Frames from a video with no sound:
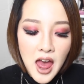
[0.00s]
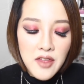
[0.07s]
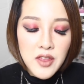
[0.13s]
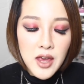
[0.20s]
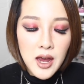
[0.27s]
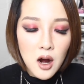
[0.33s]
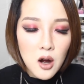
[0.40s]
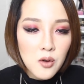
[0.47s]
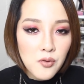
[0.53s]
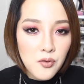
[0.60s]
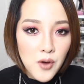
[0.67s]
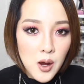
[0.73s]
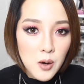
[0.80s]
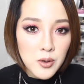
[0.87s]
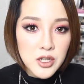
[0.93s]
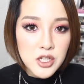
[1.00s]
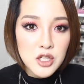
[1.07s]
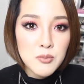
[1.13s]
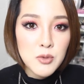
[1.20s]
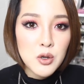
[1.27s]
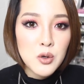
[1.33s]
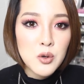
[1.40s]
and they are very
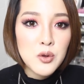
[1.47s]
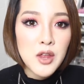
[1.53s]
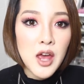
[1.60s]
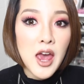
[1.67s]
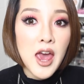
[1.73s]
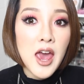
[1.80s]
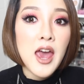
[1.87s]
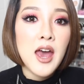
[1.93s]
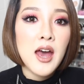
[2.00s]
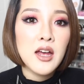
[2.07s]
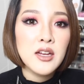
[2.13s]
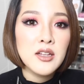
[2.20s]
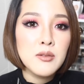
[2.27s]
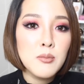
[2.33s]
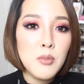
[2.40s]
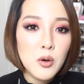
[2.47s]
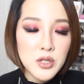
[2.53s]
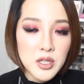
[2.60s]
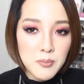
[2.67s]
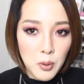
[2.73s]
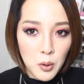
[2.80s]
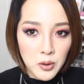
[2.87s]
smooth and
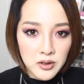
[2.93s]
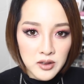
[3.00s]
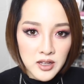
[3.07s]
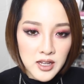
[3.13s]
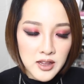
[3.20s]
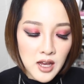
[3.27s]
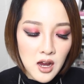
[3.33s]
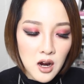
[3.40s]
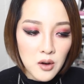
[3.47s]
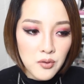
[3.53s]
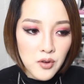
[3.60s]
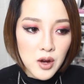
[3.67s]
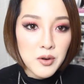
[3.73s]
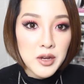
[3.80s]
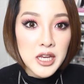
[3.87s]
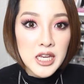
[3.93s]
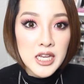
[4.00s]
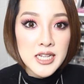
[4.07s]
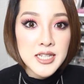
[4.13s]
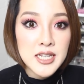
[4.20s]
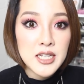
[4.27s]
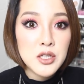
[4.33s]
most importantly they are very
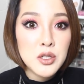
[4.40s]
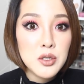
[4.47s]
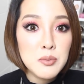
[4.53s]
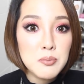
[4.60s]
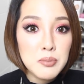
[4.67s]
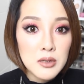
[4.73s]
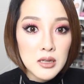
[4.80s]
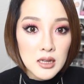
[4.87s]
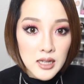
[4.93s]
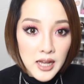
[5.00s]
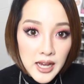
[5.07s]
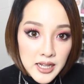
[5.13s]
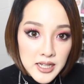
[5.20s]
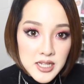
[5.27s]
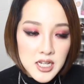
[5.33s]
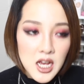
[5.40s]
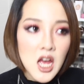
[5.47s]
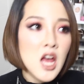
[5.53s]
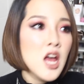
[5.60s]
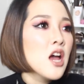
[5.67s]
easy to blend